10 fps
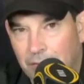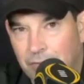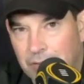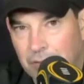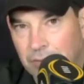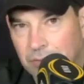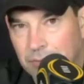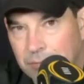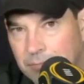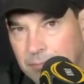field.
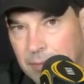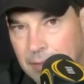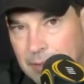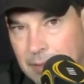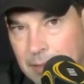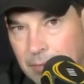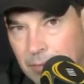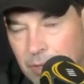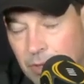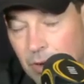And uh,
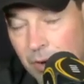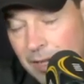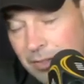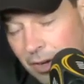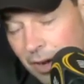when you go against an